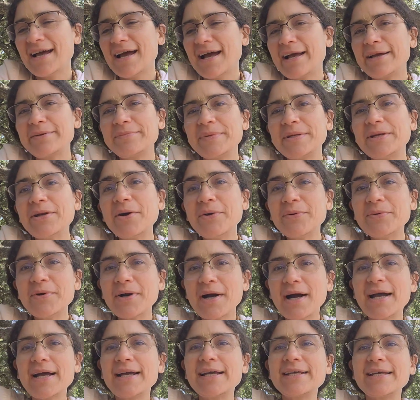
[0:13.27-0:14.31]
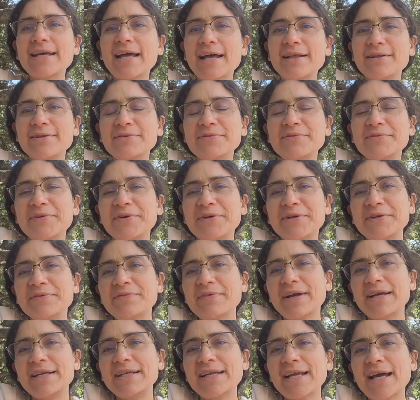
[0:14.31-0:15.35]
I'm in Ojai, California
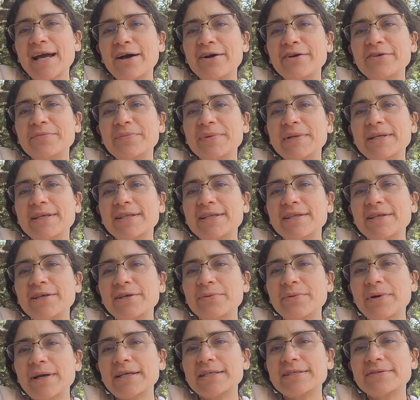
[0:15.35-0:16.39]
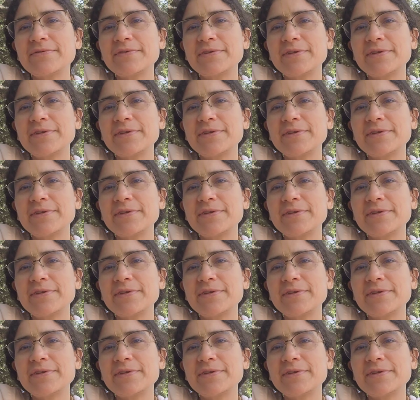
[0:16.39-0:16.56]
right now. I've been in the U.S.